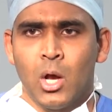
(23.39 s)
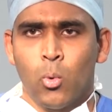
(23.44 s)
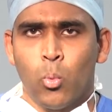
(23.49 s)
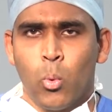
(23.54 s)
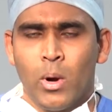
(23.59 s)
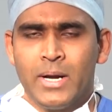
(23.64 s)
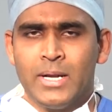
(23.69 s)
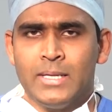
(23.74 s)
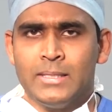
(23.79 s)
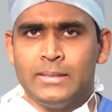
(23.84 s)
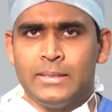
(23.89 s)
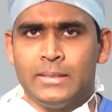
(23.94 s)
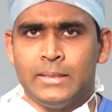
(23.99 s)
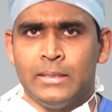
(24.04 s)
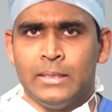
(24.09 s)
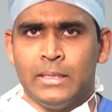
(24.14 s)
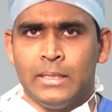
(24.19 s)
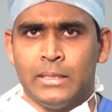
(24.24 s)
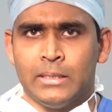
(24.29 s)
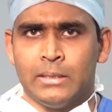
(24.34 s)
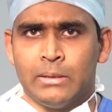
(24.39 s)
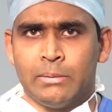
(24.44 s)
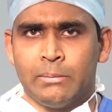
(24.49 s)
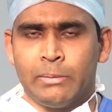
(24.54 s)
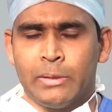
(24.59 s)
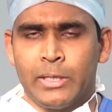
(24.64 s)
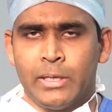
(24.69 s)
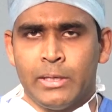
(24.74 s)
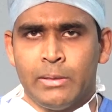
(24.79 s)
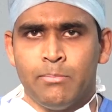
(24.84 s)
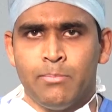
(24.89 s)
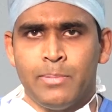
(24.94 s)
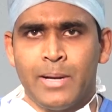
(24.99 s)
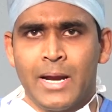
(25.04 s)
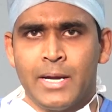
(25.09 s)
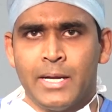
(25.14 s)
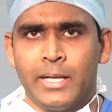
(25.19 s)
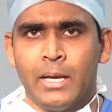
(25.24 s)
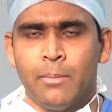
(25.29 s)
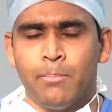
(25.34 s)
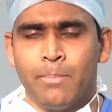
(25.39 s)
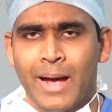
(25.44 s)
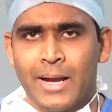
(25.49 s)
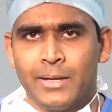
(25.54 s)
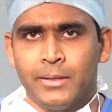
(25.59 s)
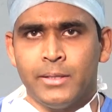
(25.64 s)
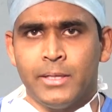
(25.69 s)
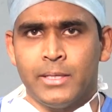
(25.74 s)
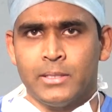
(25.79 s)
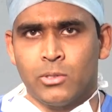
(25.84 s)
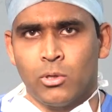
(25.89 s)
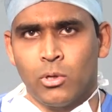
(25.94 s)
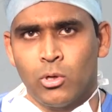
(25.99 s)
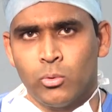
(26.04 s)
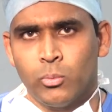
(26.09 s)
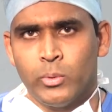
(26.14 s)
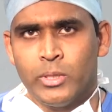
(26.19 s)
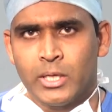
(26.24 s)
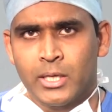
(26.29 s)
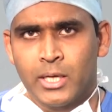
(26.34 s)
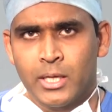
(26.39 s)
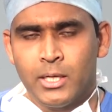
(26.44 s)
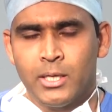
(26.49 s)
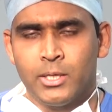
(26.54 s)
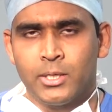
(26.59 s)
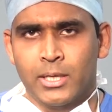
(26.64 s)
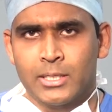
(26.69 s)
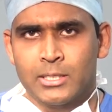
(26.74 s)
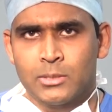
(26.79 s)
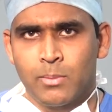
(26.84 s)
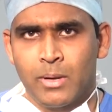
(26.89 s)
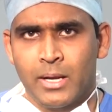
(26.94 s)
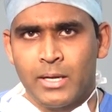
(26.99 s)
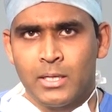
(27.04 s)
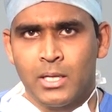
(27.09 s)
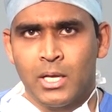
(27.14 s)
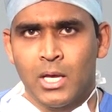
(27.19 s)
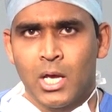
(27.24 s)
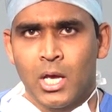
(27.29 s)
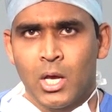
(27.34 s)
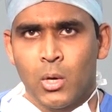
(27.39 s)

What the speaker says: One is implanting a pancreas along with a kidney transplant,